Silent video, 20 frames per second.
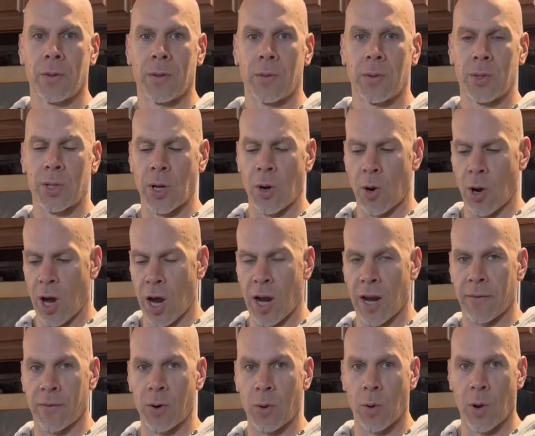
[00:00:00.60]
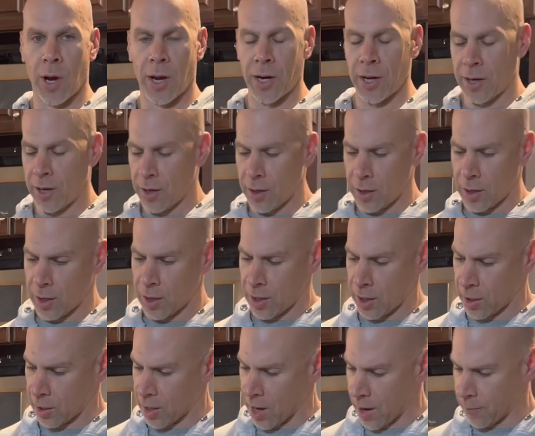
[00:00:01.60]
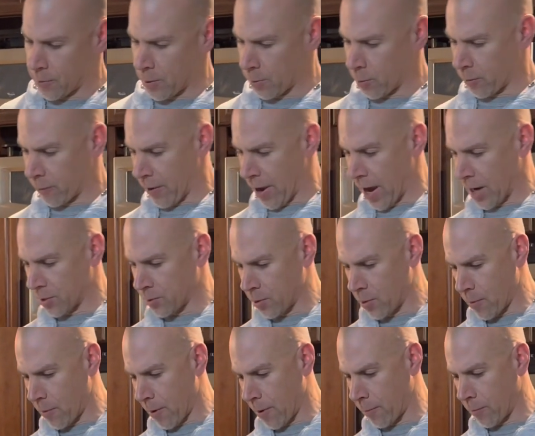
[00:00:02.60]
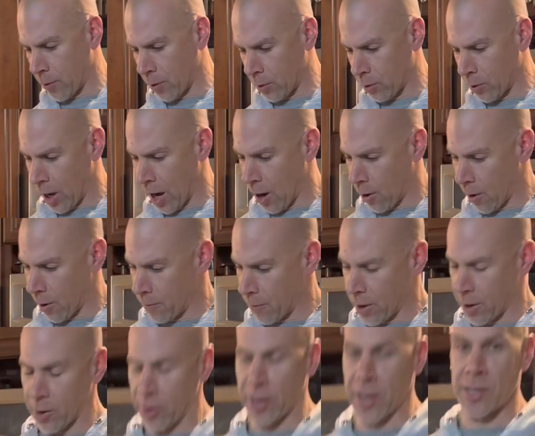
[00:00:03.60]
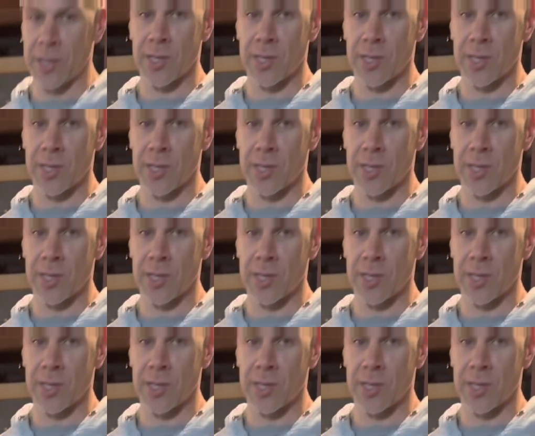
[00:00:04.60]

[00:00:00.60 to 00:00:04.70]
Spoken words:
What's going on, everyone? A lot of people have asked me about how I marinate